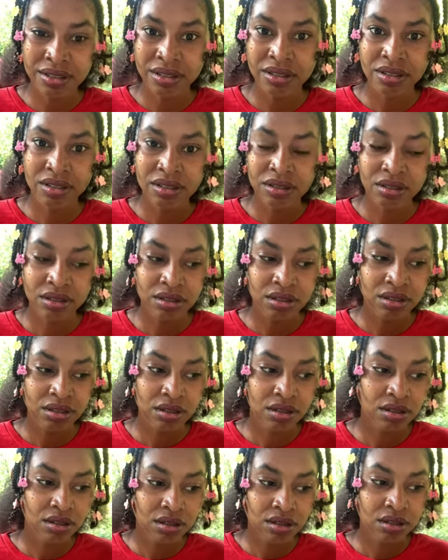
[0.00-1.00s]

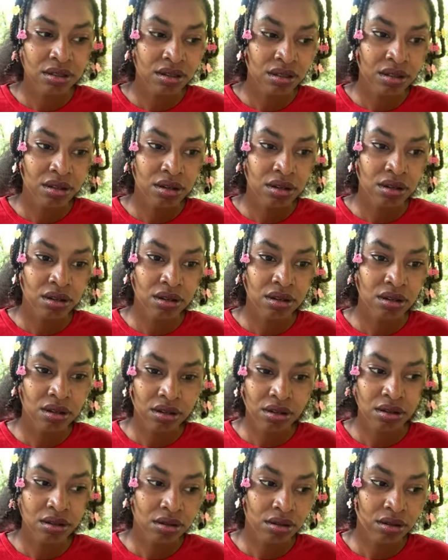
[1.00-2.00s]

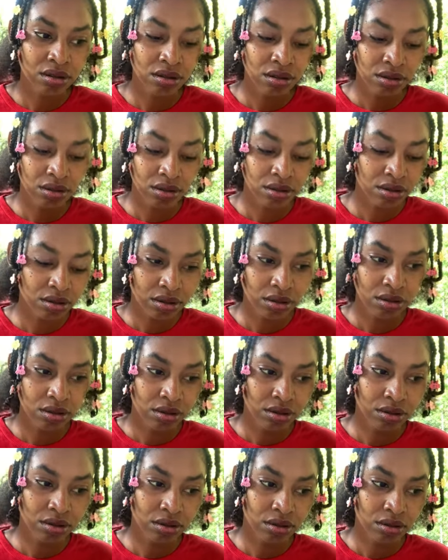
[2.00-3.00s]

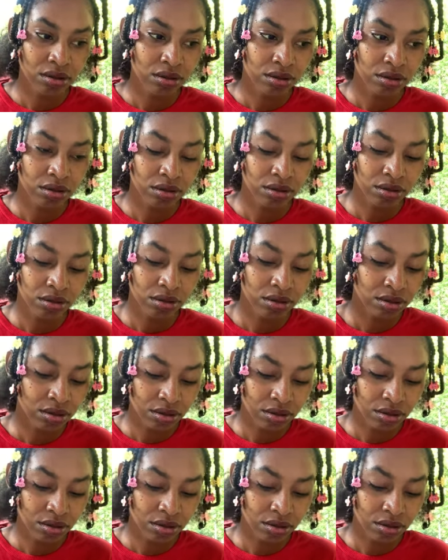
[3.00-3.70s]
(no one is talking)